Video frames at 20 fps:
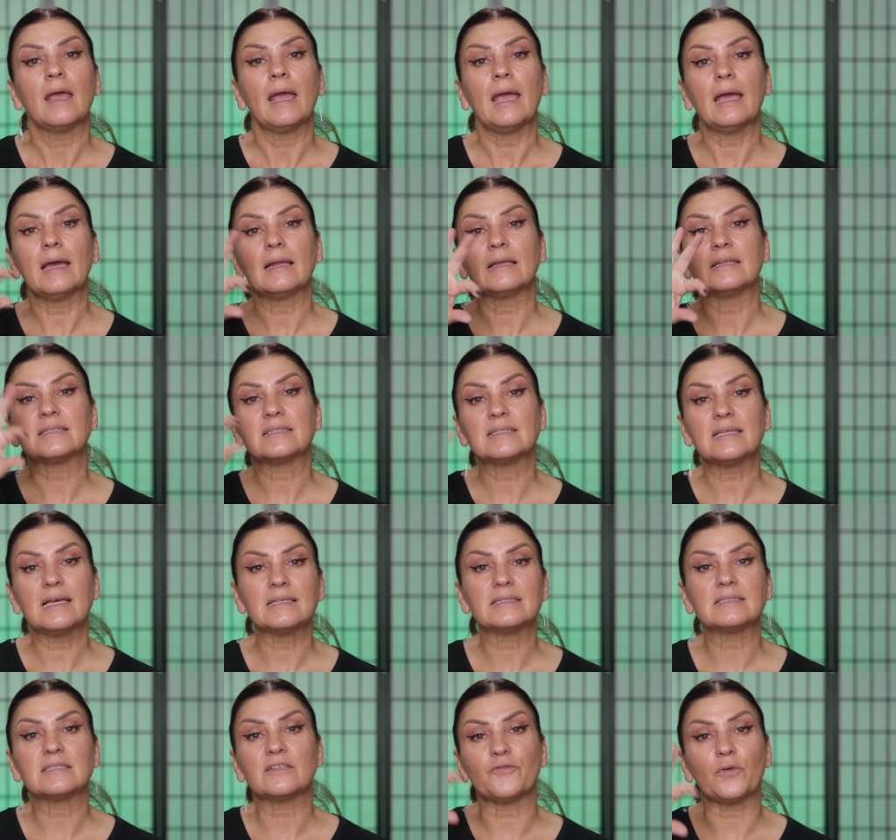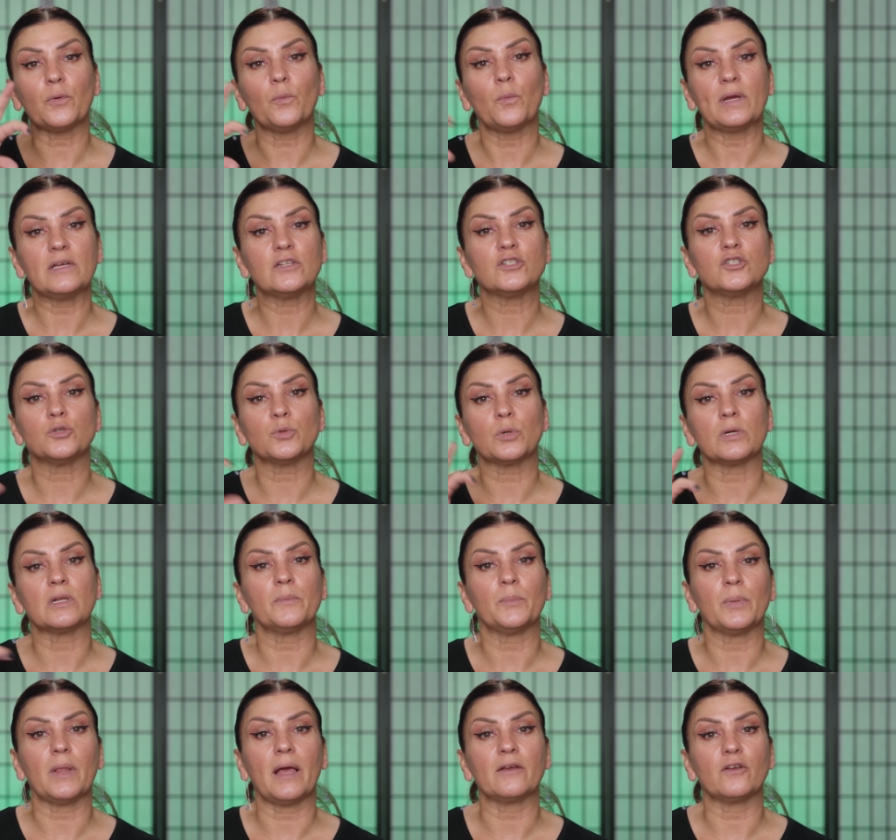and it says different ways you can
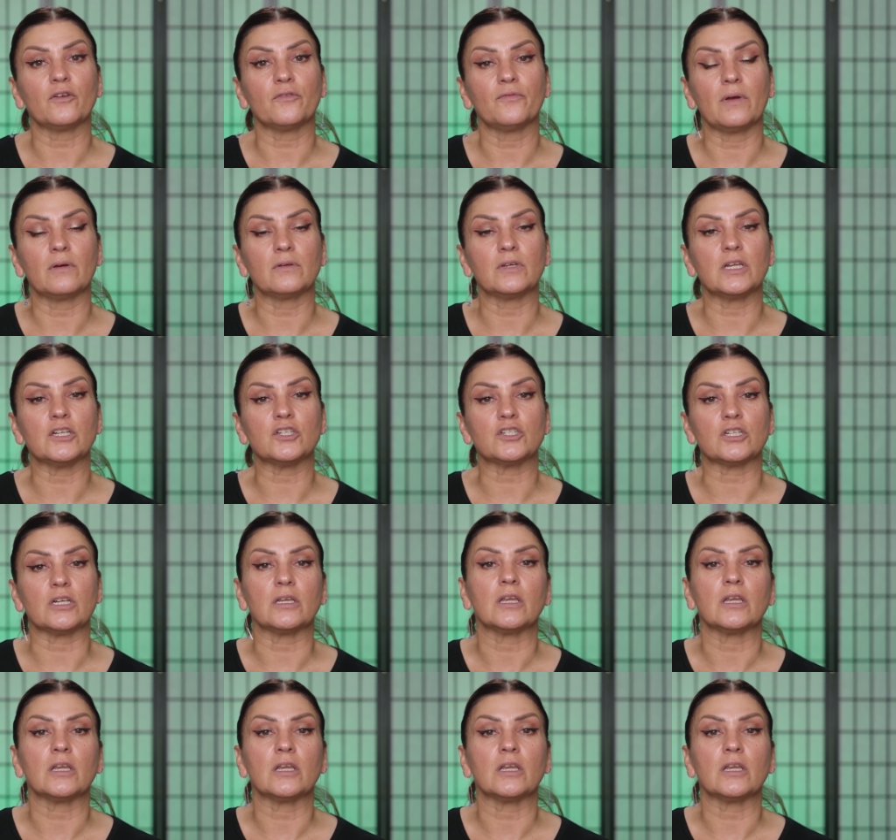apply your foundation.